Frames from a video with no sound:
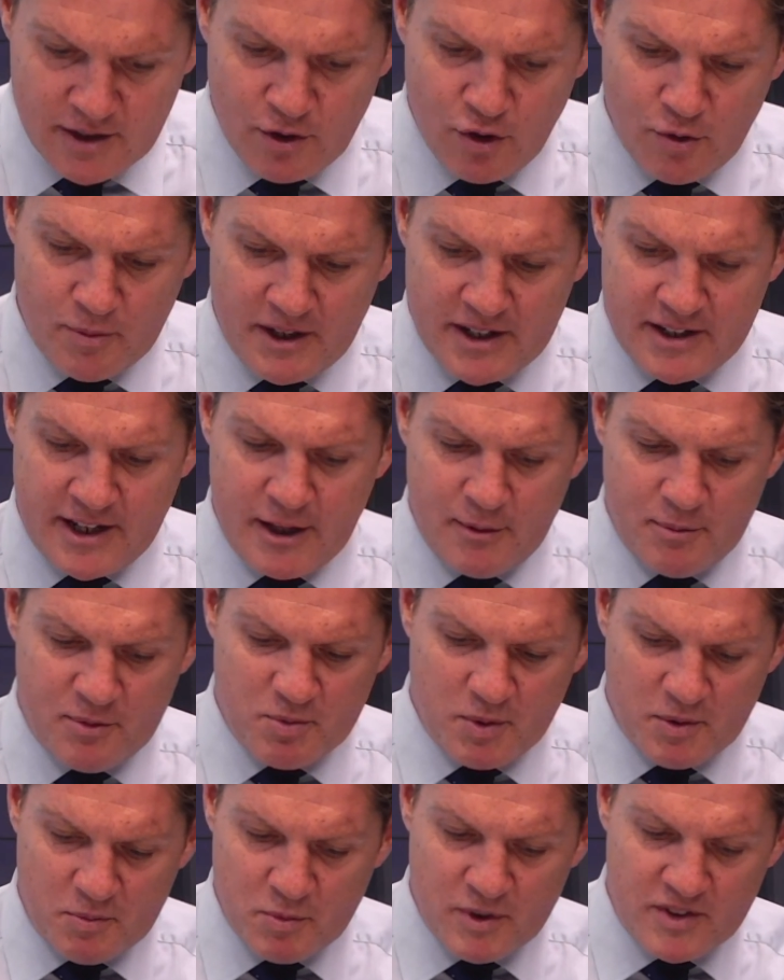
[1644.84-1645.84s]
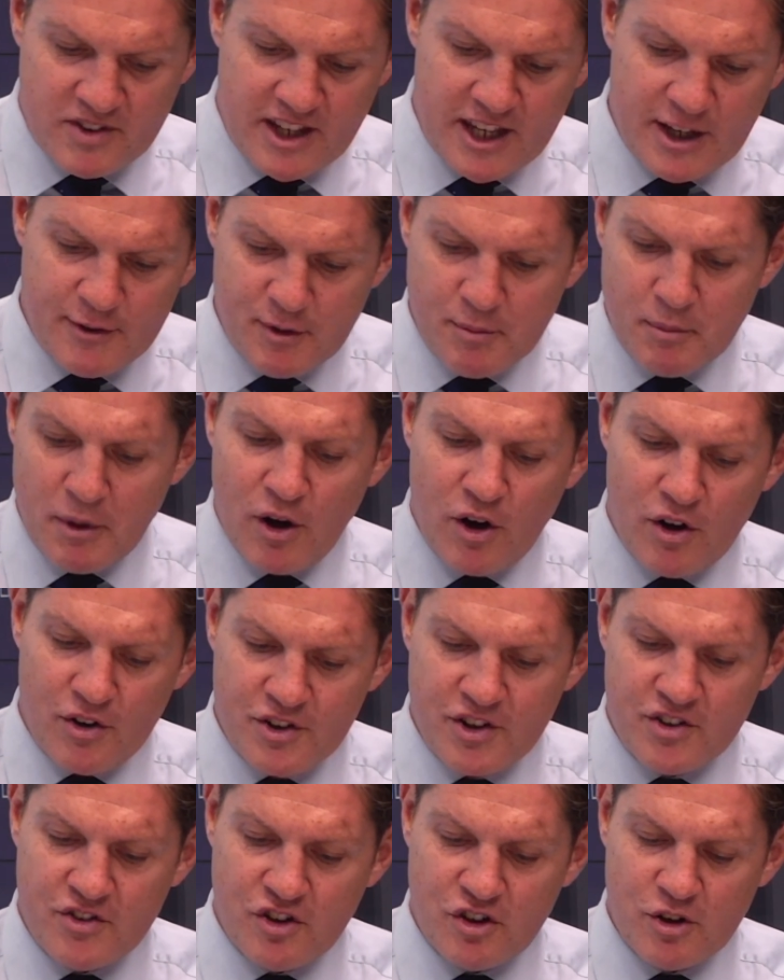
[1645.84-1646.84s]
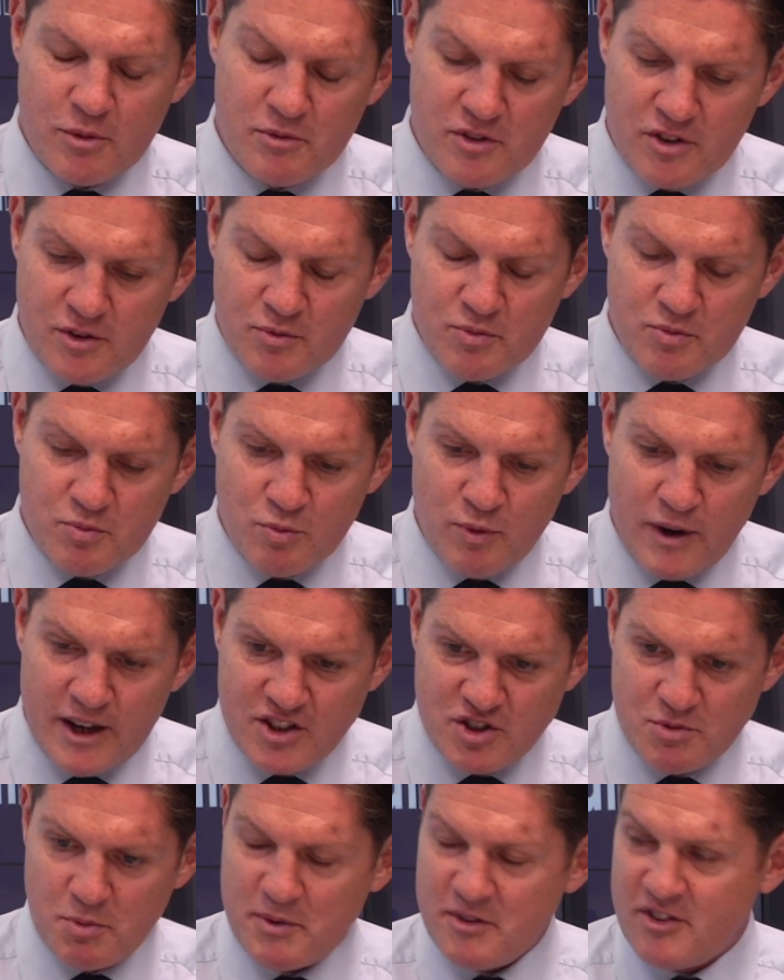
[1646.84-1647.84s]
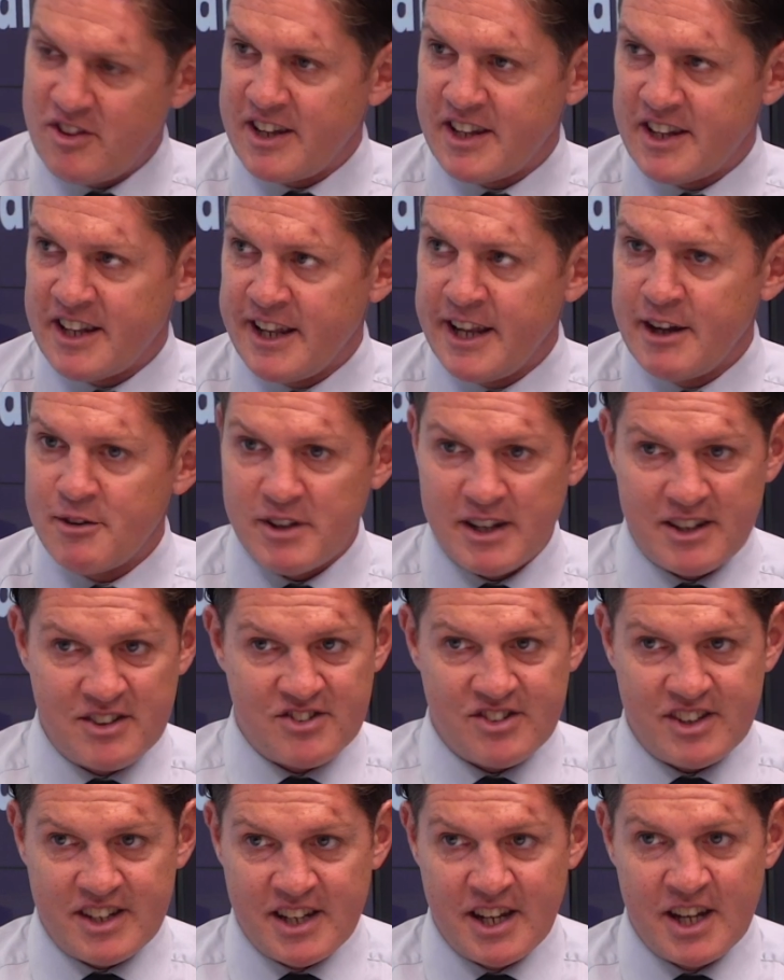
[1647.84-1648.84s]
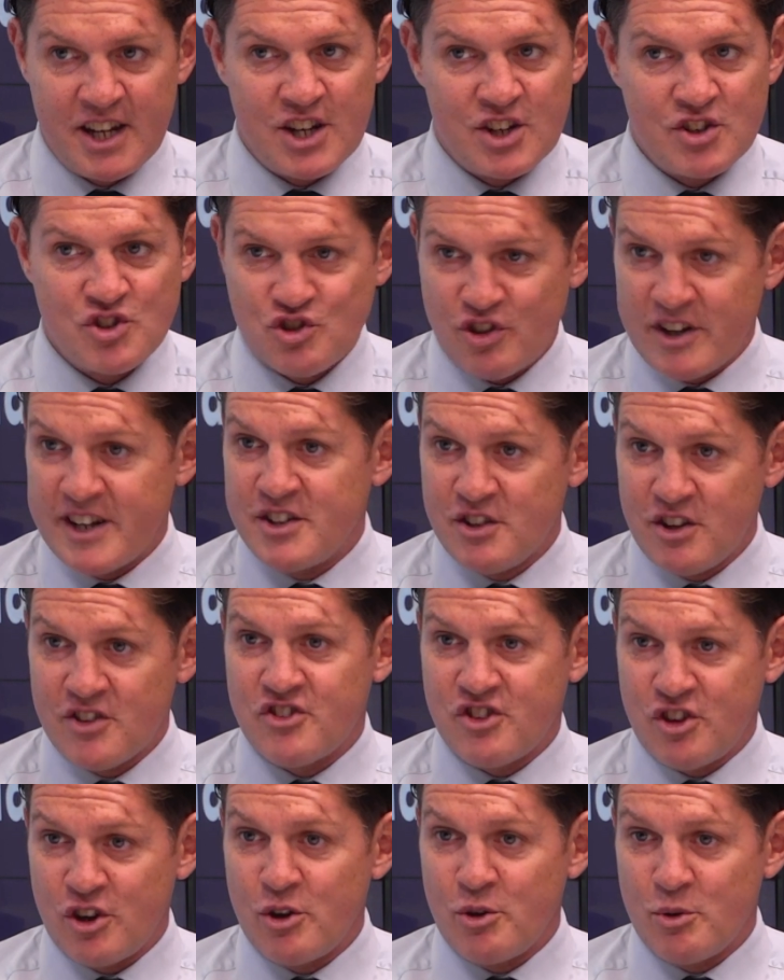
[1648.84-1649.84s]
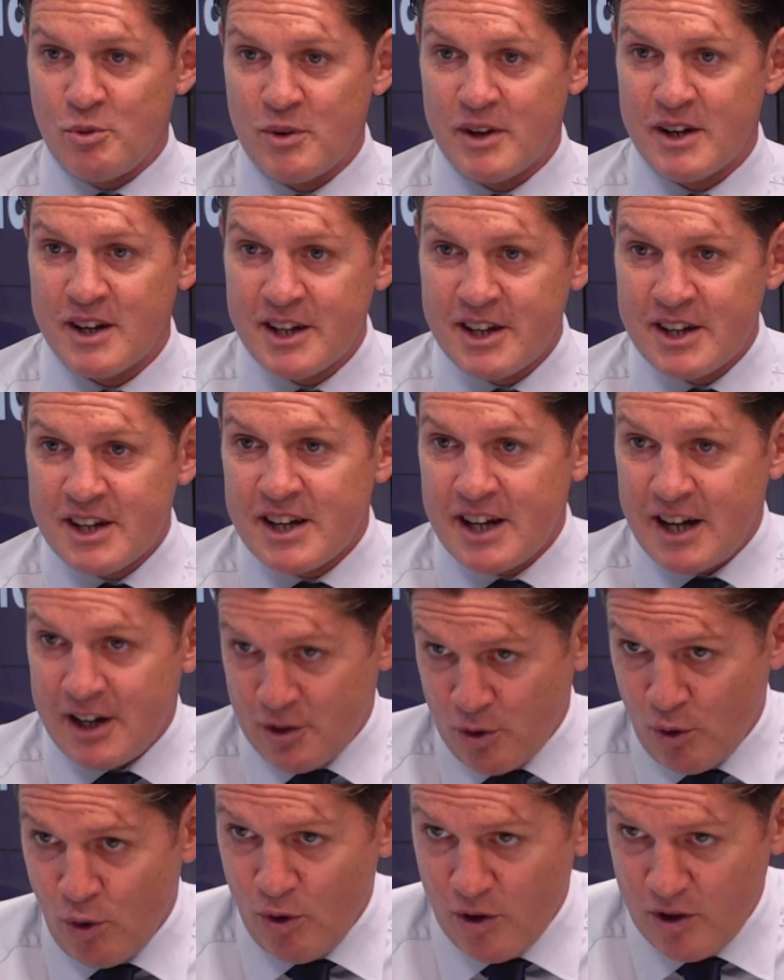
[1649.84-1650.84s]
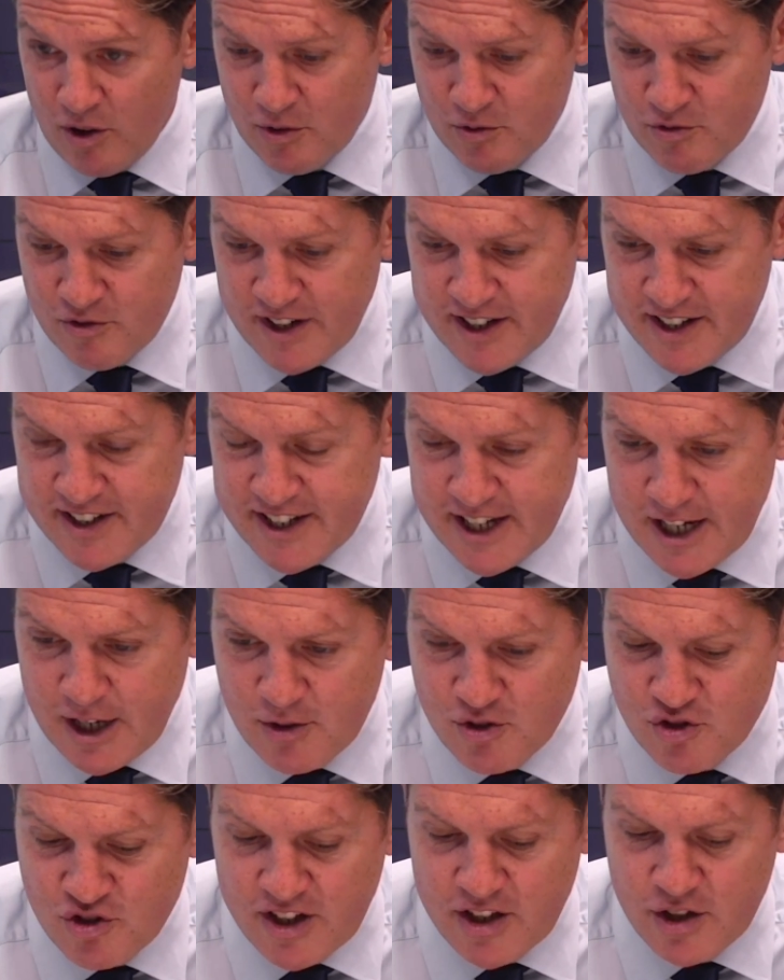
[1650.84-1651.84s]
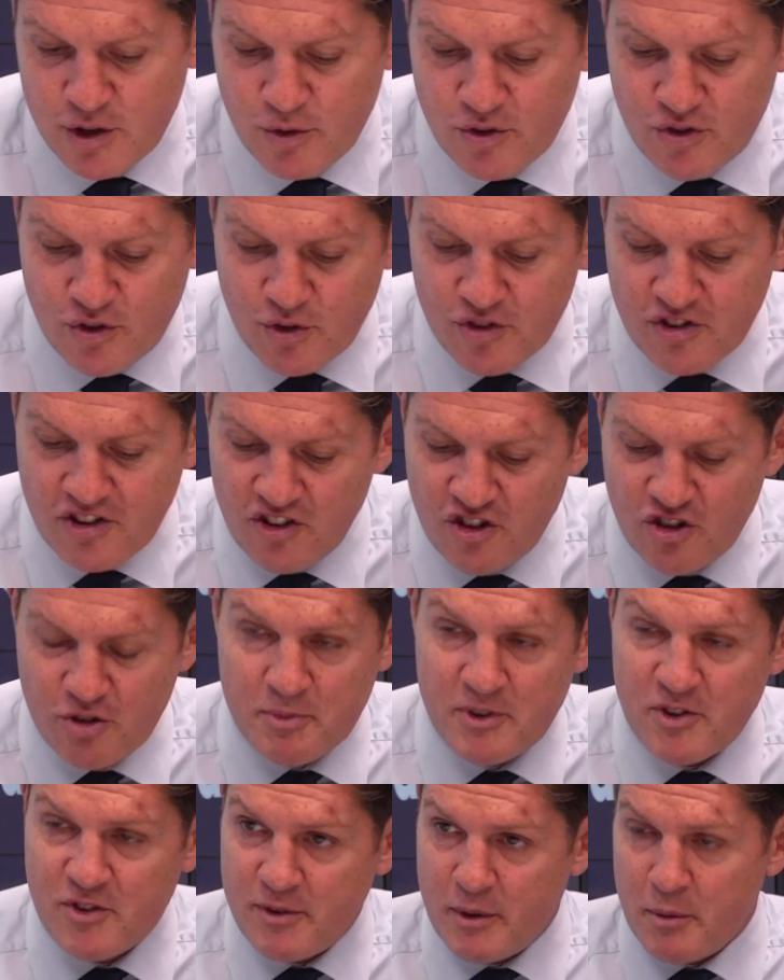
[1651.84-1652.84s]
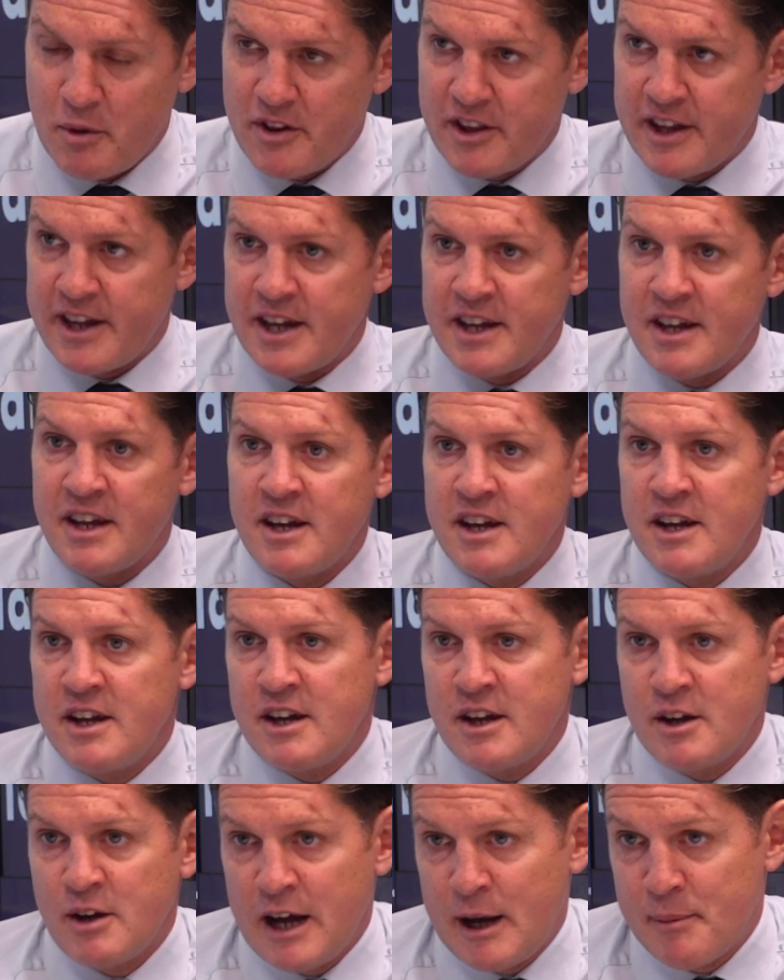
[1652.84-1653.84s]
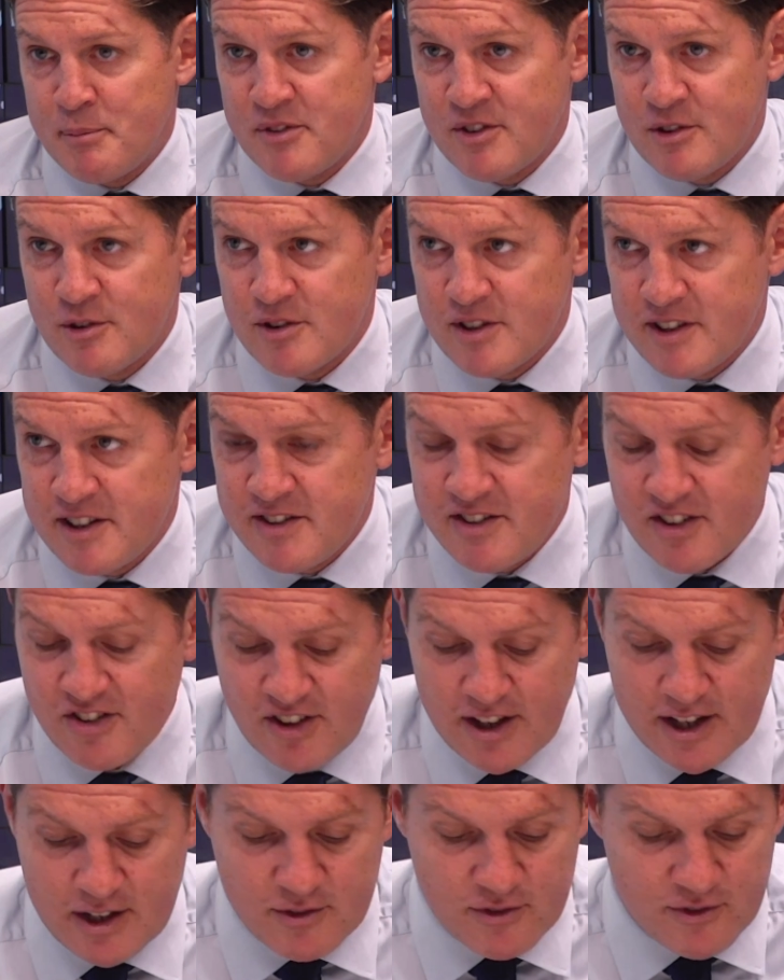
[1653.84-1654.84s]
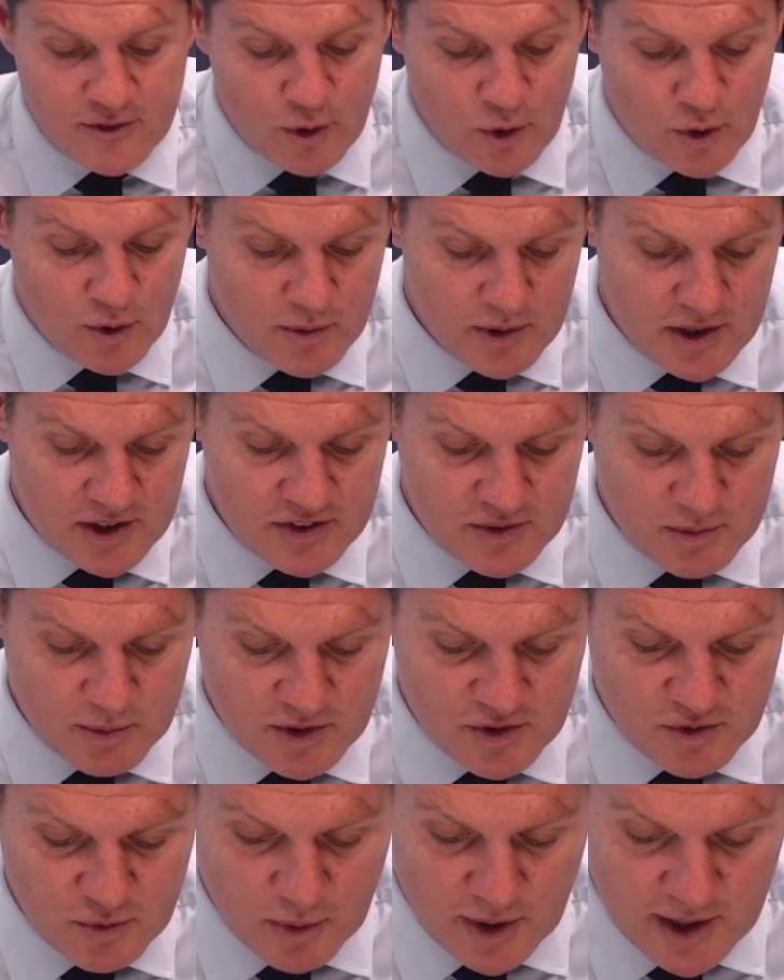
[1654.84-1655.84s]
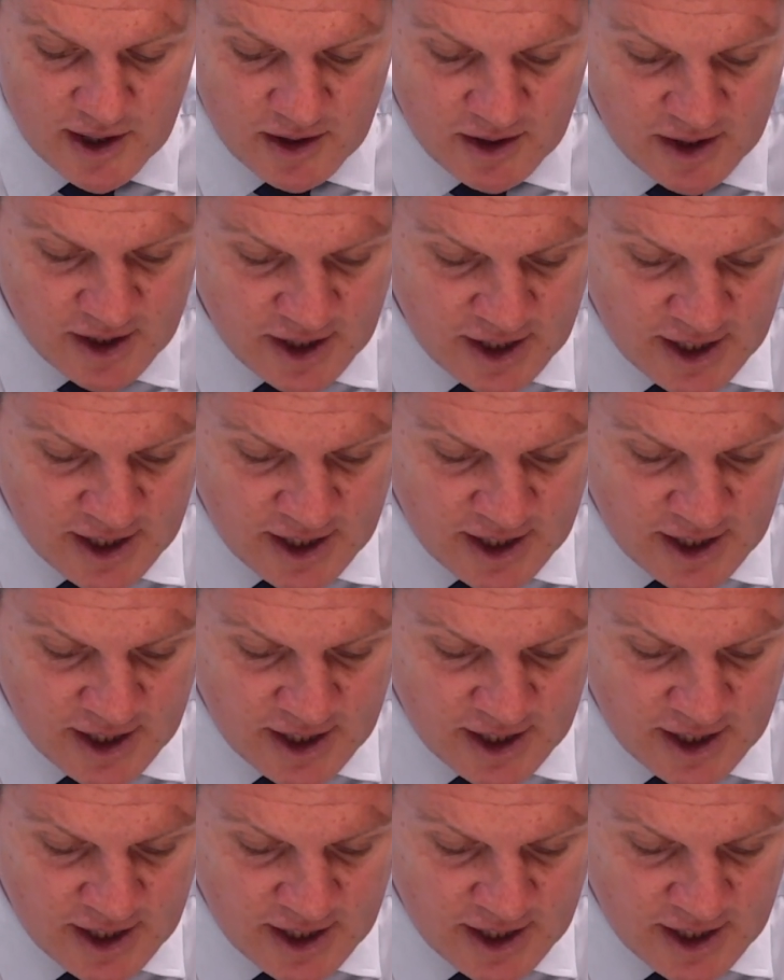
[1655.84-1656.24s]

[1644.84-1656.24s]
hope that helps with Dave and Martin in terms of where should we take it out. I'd say try not to at all right now. Try use those instruments for what they're absolutely designed for as well.